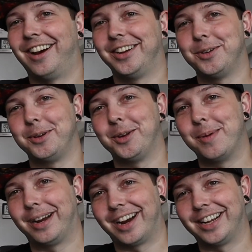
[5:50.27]
you
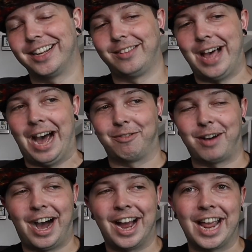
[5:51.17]
may kind of get a laugh.
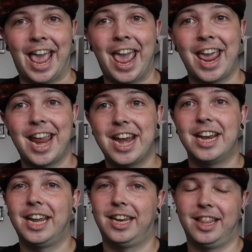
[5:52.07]
I
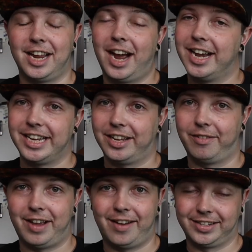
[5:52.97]
hated the idea
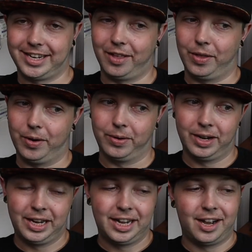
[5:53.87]
of having yellow,
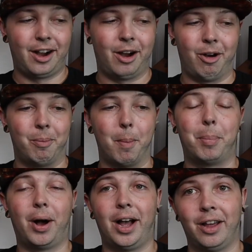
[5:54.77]

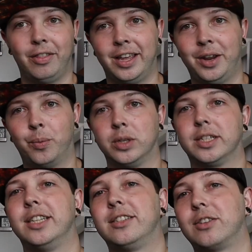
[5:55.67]
but then once
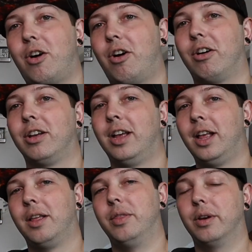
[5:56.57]
I saw
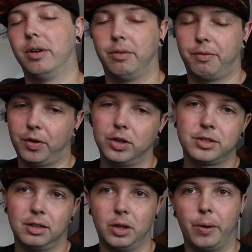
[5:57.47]
the
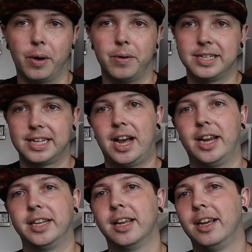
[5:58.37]
first logo
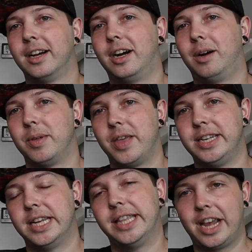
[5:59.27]
design that
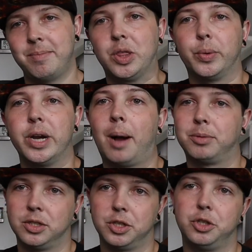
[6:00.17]
they gave me 3
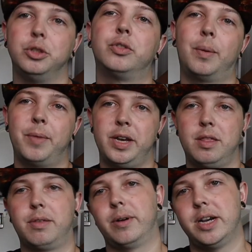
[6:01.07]
options to choose from. They
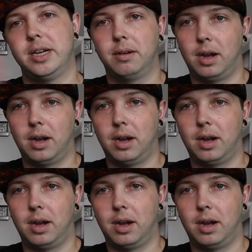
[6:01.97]
did 3